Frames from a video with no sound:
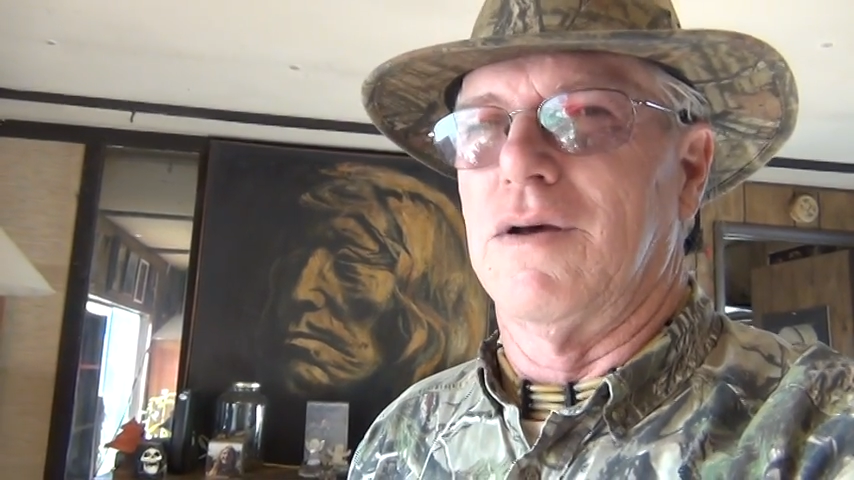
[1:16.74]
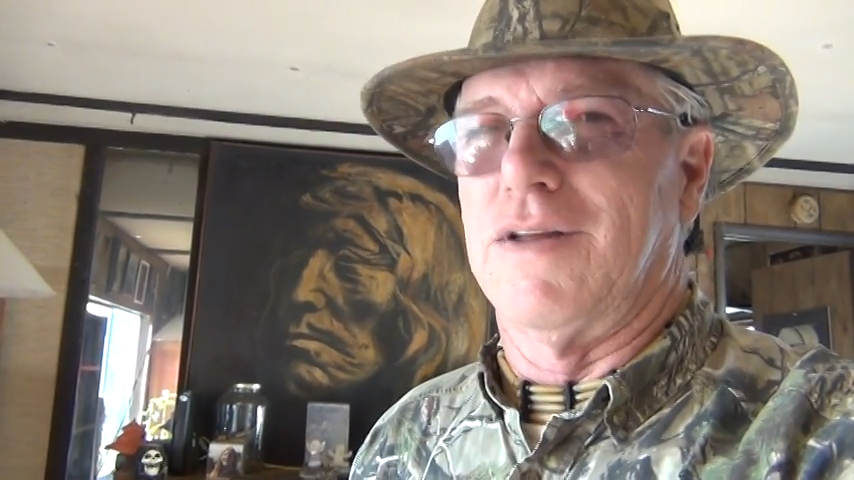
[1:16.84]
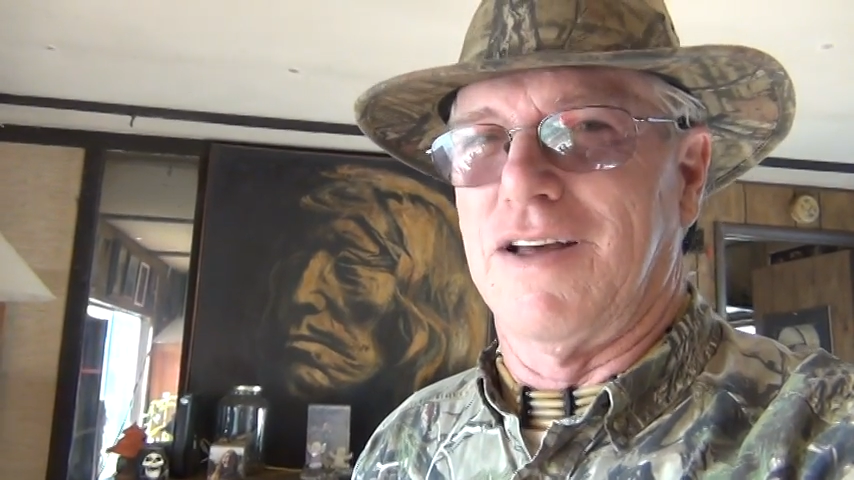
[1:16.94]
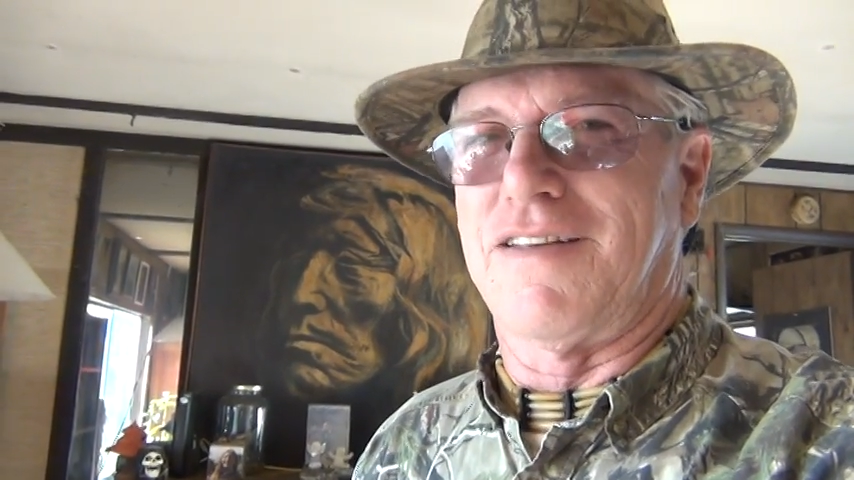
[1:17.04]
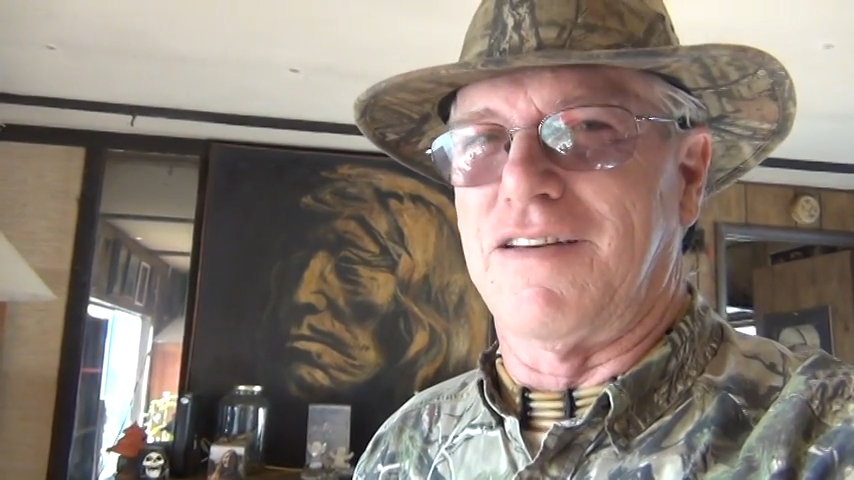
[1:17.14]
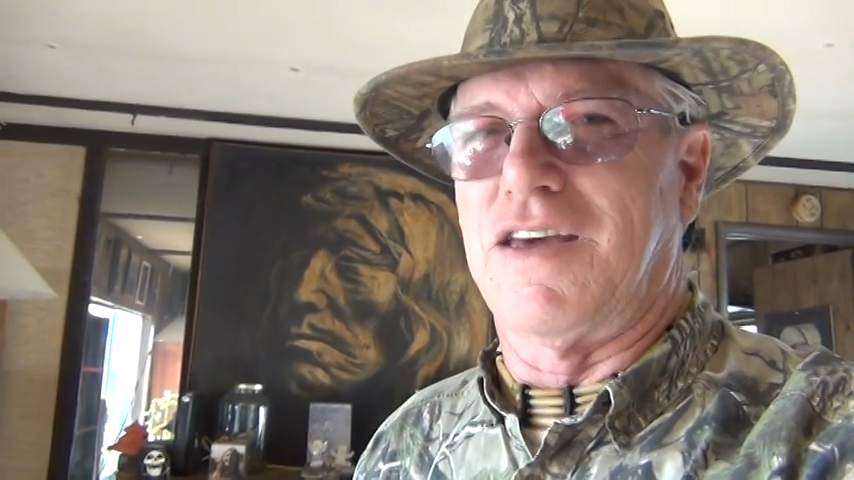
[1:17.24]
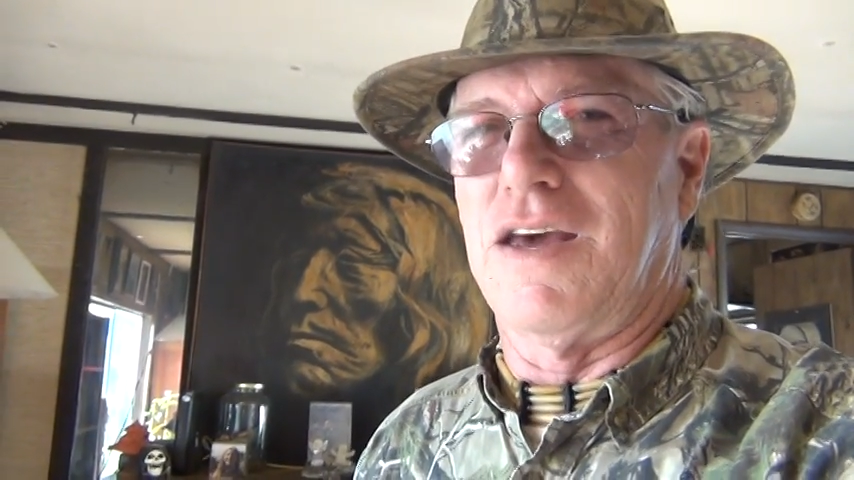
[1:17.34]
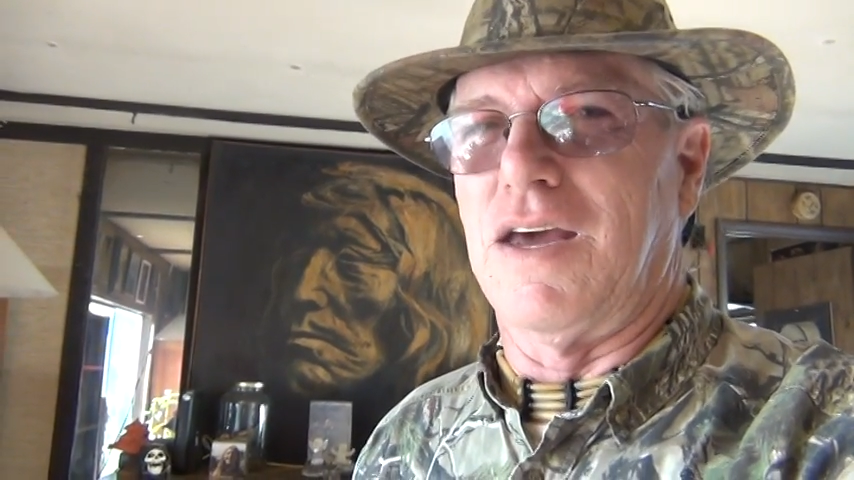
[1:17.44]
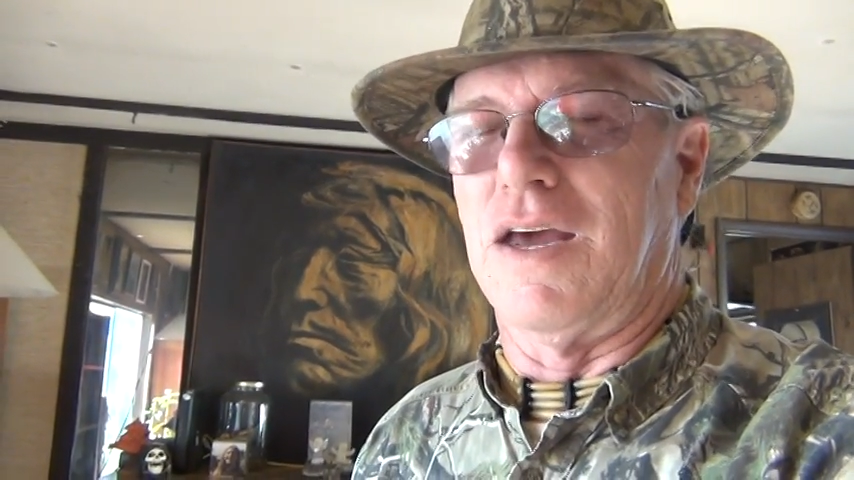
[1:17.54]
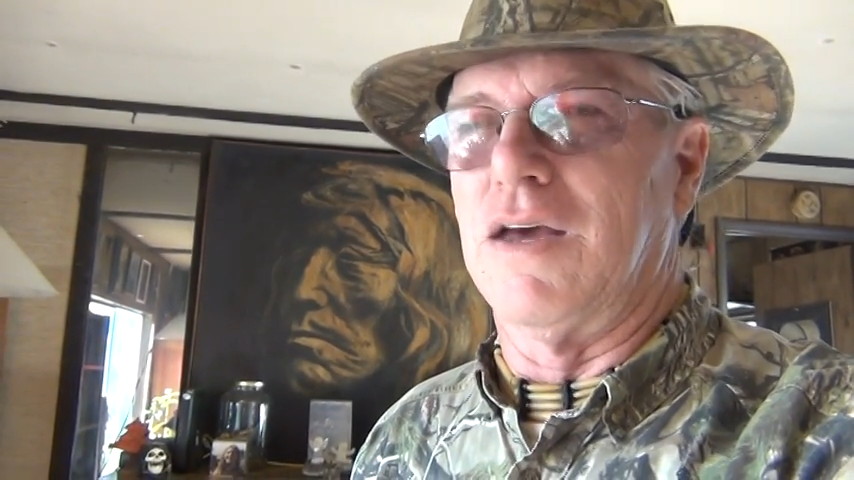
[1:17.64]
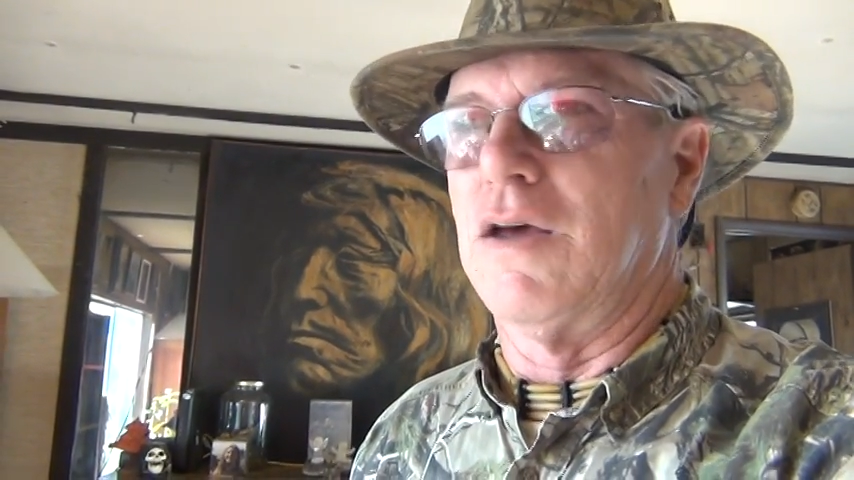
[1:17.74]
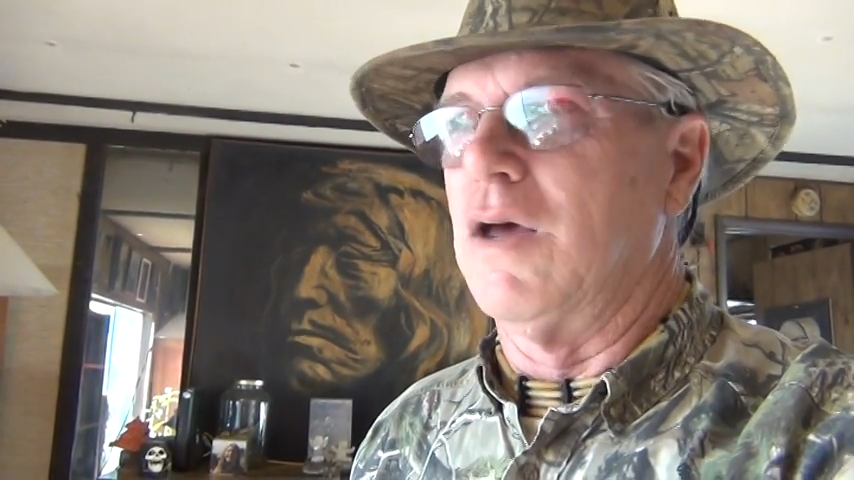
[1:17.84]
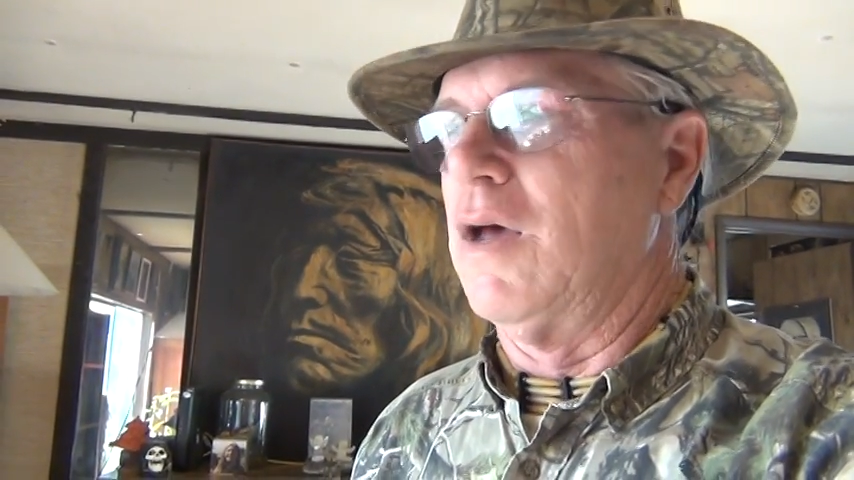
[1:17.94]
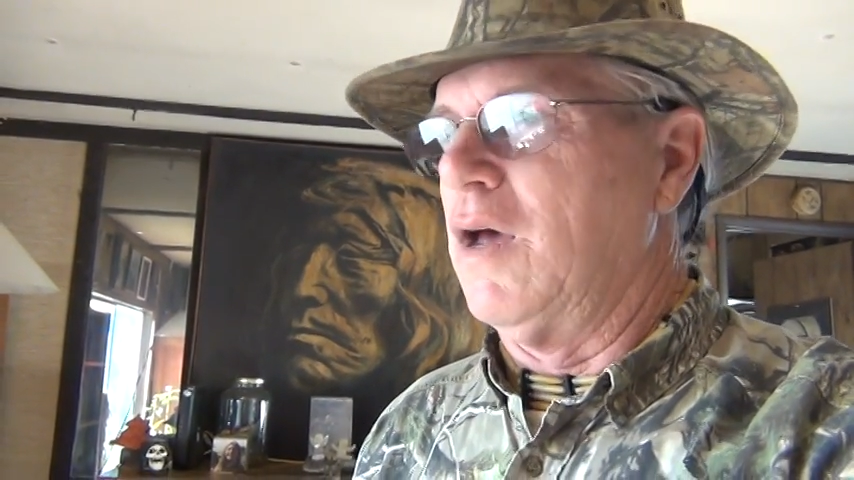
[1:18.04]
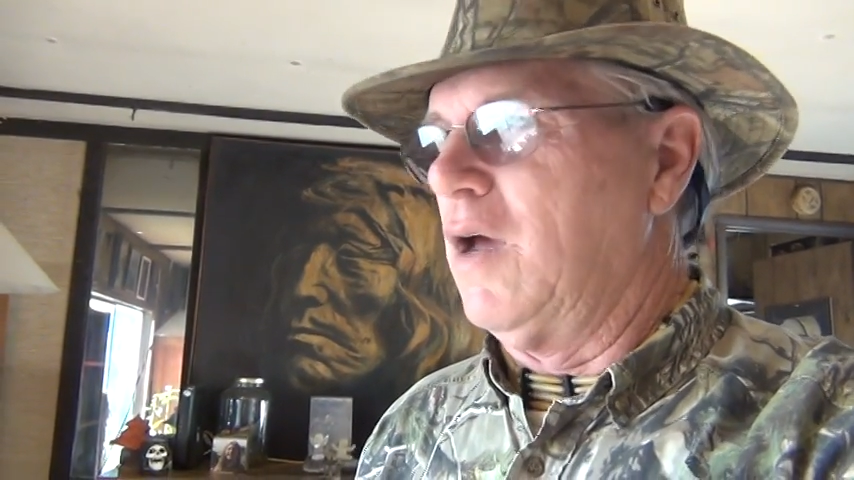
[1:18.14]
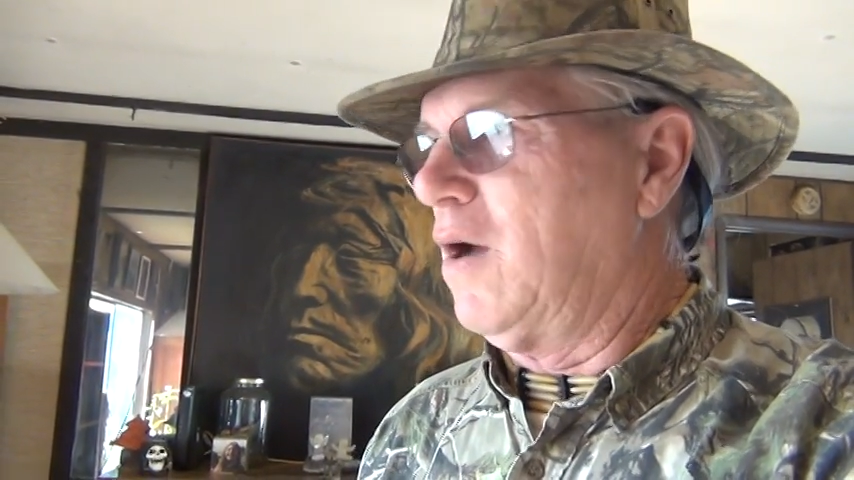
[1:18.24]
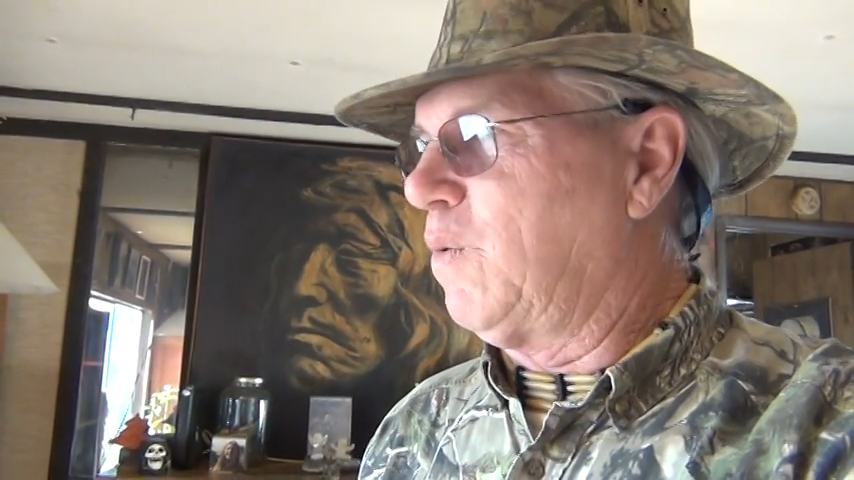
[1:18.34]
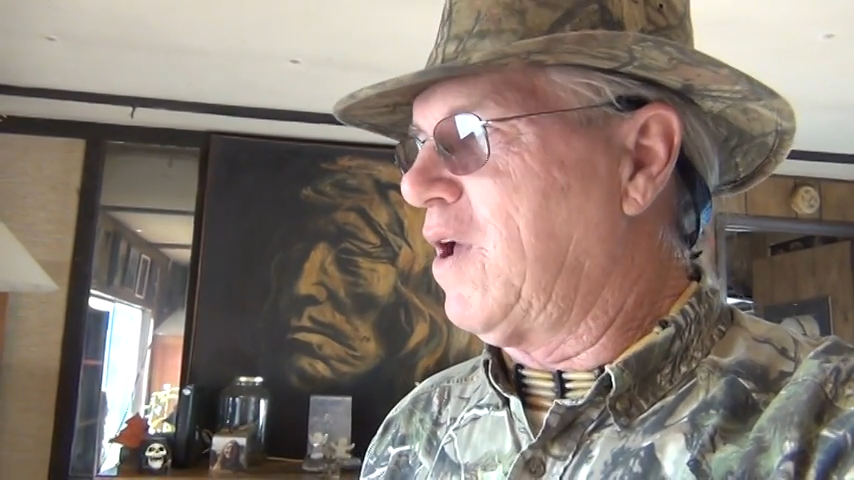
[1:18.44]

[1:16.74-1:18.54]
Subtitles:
That's the key. And